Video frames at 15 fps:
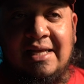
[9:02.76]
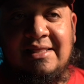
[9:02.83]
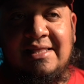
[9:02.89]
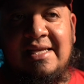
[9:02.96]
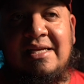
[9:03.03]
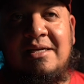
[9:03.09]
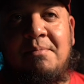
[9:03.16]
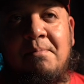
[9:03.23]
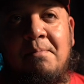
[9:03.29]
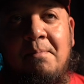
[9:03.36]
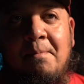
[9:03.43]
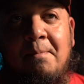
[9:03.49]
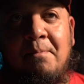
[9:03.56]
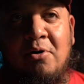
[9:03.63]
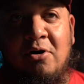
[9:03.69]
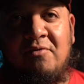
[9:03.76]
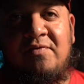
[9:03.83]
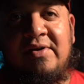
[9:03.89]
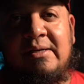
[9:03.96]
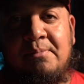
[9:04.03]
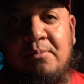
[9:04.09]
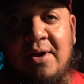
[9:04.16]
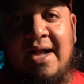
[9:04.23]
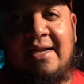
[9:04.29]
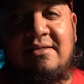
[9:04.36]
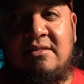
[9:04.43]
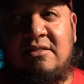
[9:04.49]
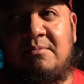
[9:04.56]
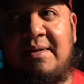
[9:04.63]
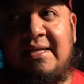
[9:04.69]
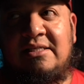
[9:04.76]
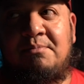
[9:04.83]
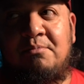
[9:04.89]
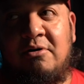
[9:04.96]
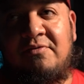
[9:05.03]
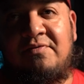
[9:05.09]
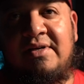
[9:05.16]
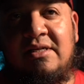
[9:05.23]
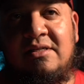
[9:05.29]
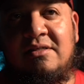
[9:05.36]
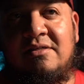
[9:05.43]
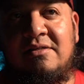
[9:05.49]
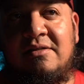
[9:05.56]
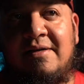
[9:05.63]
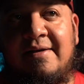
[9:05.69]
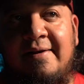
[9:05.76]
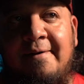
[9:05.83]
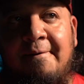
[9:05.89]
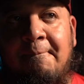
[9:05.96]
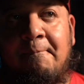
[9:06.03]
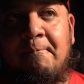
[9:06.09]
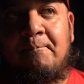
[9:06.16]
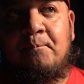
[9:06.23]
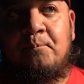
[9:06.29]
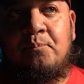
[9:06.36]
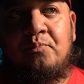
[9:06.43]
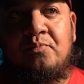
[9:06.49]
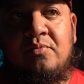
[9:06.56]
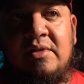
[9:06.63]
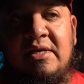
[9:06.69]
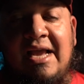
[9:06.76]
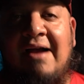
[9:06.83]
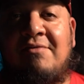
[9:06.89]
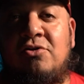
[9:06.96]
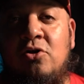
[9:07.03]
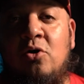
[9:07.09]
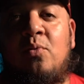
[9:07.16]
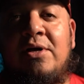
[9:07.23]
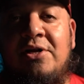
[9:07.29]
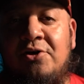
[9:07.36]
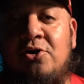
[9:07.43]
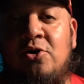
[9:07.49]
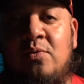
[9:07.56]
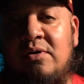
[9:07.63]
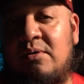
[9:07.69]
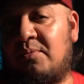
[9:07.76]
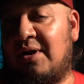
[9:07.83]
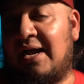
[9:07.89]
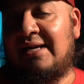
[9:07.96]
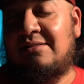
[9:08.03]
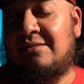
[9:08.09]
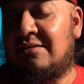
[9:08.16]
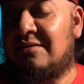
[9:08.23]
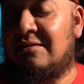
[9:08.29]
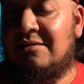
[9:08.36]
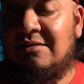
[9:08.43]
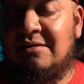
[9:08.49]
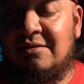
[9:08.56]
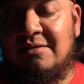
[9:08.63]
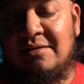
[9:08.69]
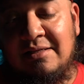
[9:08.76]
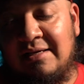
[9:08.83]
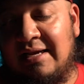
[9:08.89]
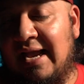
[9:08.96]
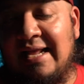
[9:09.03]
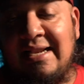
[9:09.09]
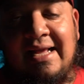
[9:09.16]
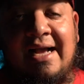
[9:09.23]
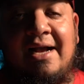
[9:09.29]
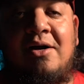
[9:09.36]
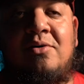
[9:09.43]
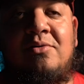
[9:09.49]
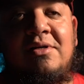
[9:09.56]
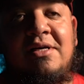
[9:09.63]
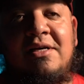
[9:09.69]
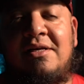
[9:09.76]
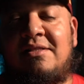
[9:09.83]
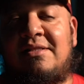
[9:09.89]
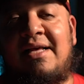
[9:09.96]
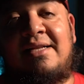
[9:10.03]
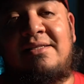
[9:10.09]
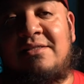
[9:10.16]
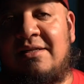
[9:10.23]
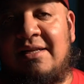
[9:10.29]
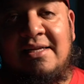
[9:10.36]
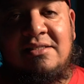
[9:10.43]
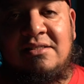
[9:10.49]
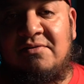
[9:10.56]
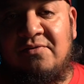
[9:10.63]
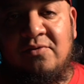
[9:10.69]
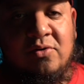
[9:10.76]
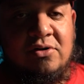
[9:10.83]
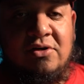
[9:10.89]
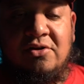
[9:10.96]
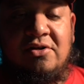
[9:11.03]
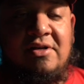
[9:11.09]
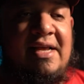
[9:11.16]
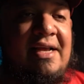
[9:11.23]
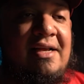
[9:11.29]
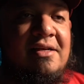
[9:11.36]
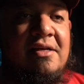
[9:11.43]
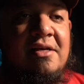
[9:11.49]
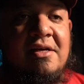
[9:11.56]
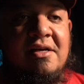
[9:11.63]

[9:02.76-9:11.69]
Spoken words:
I think perfect practice makes perfect. You have to know what you're doing to practice. Anyhow, that's a lesson for another day.